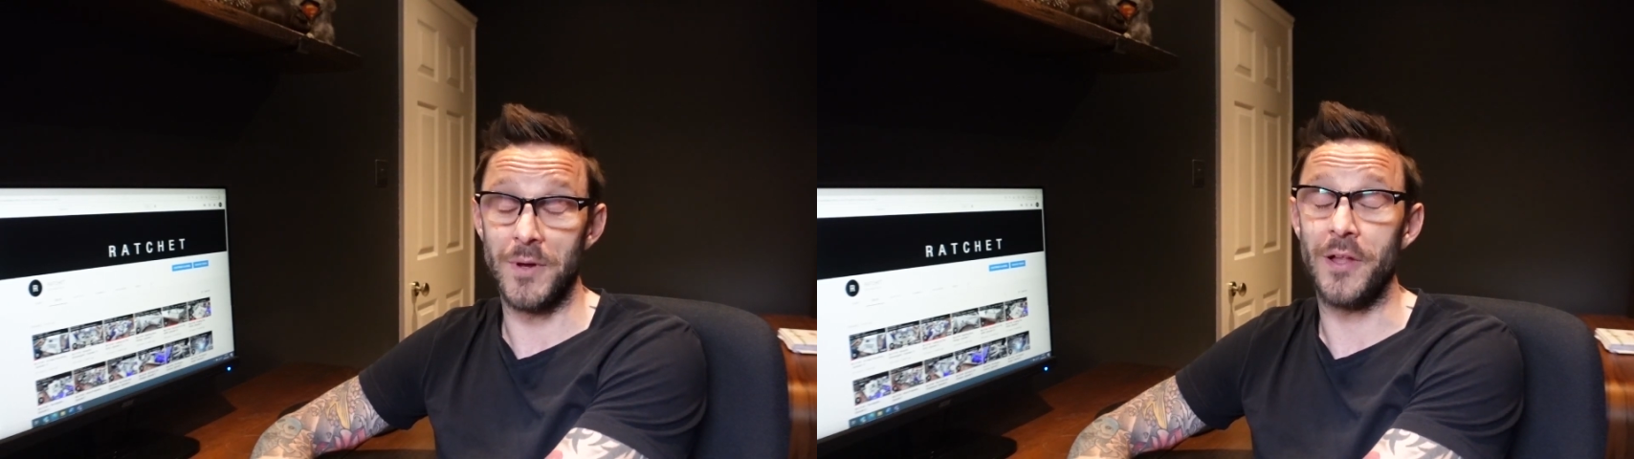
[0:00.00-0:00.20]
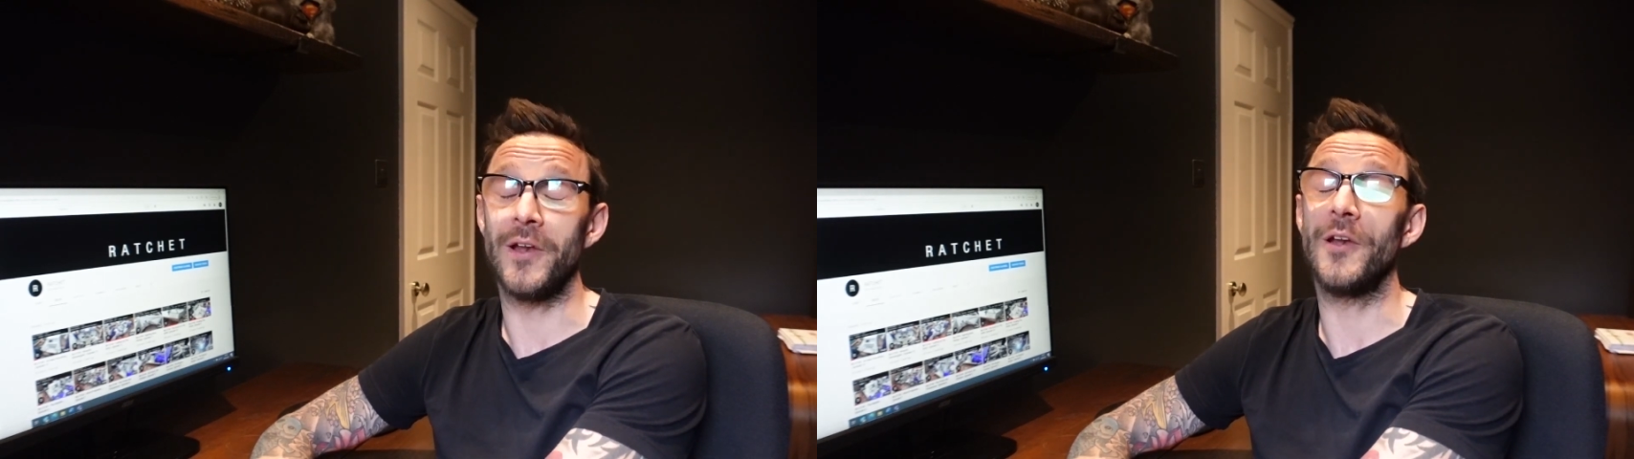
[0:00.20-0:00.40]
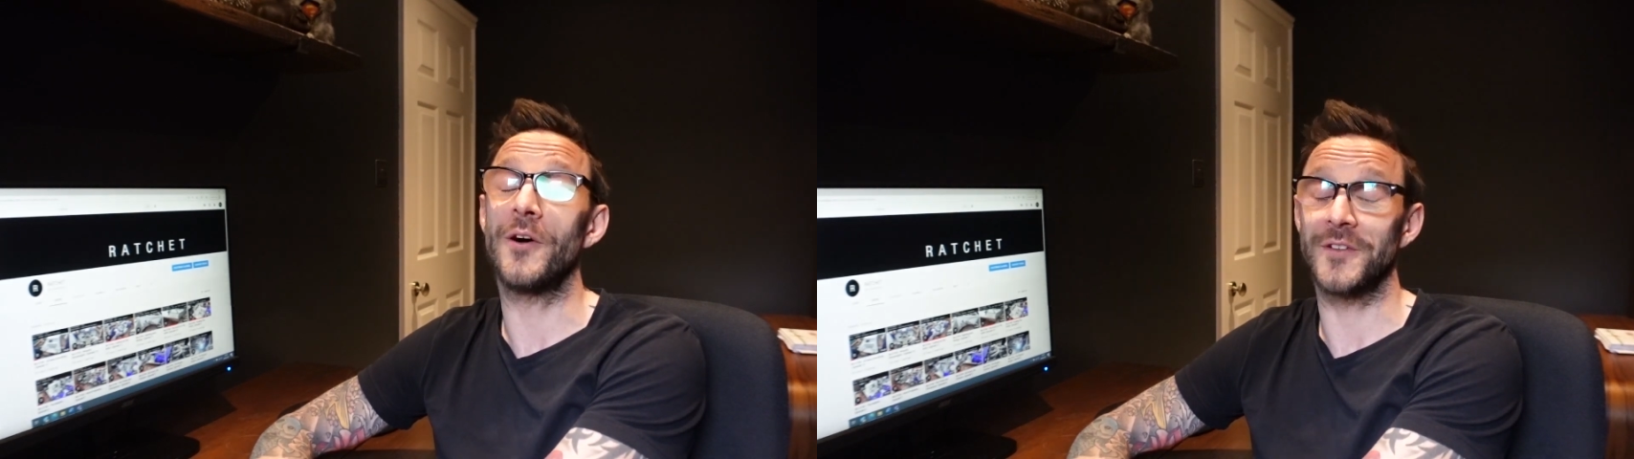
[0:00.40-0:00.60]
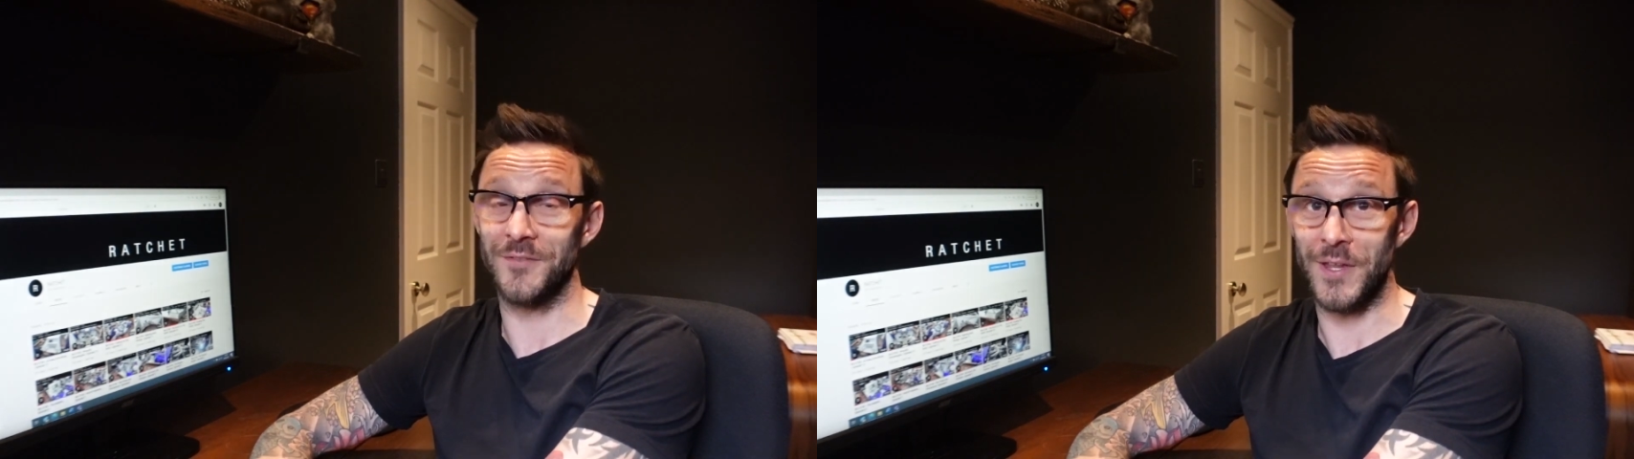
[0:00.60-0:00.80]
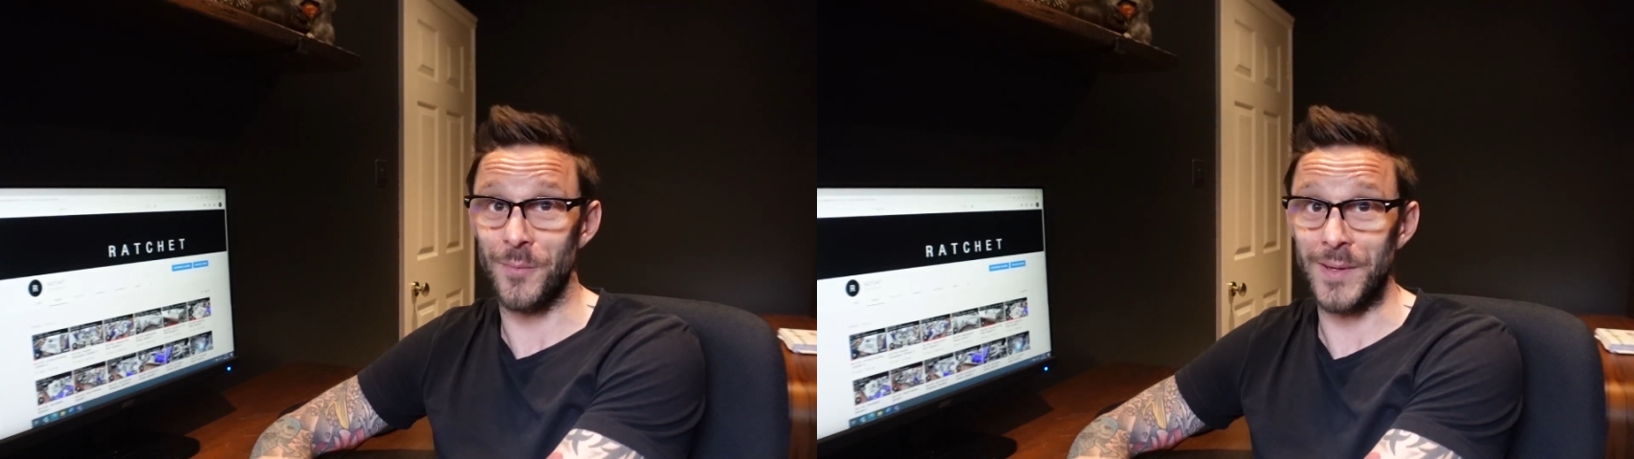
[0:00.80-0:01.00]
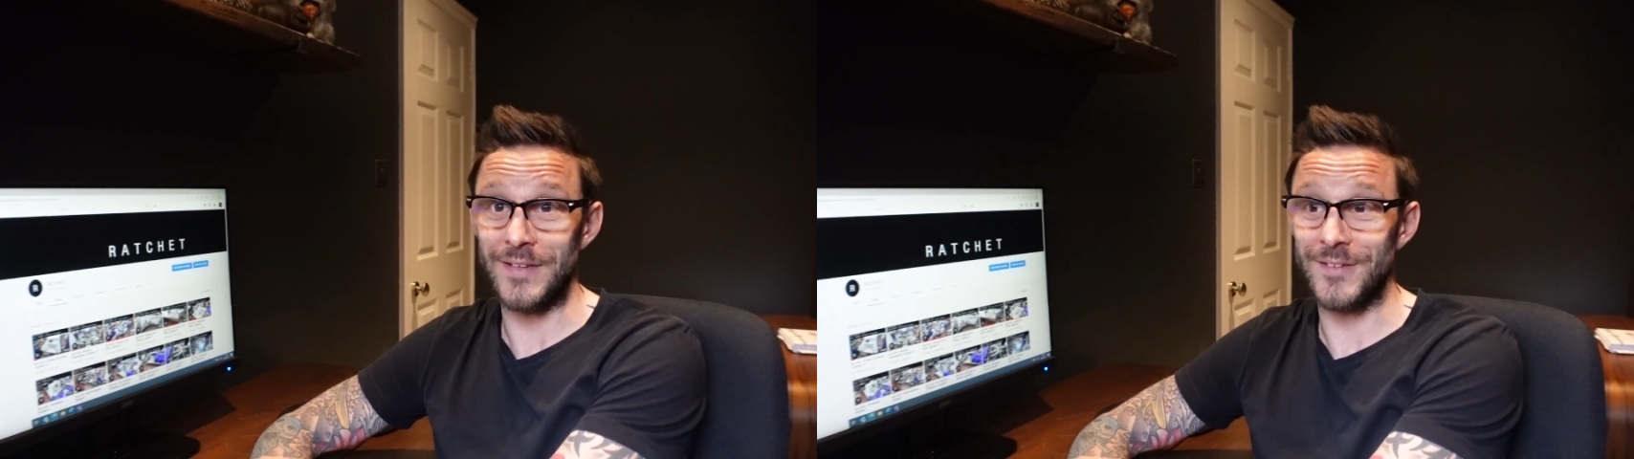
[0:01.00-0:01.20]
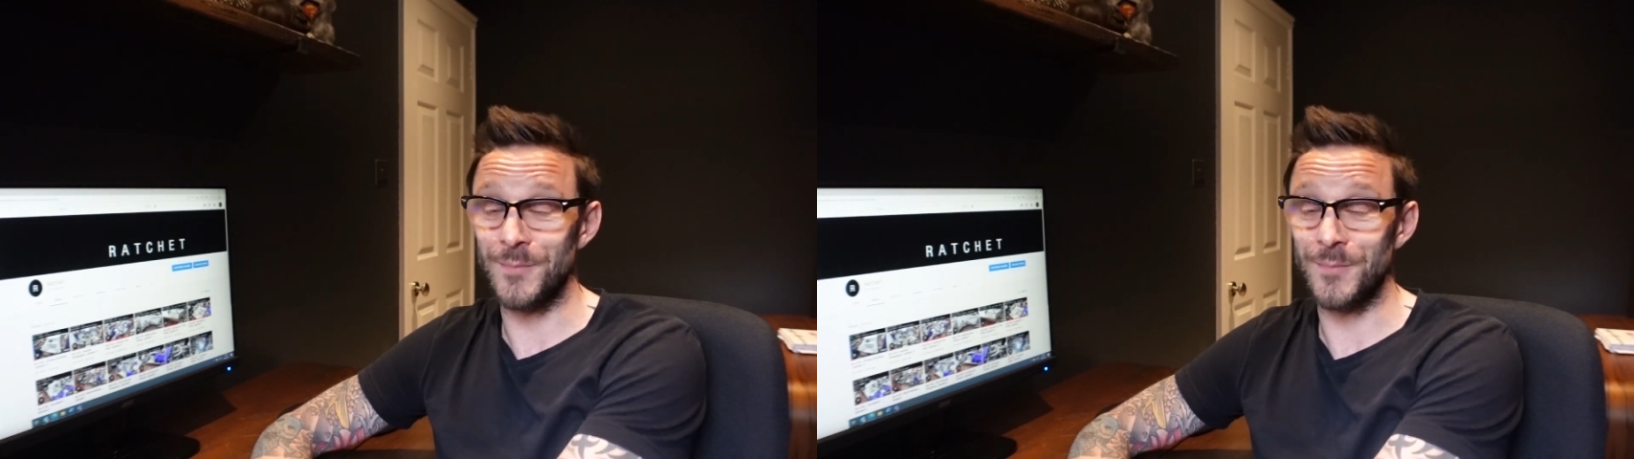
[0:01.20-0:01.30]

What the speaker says: a lot of other bits,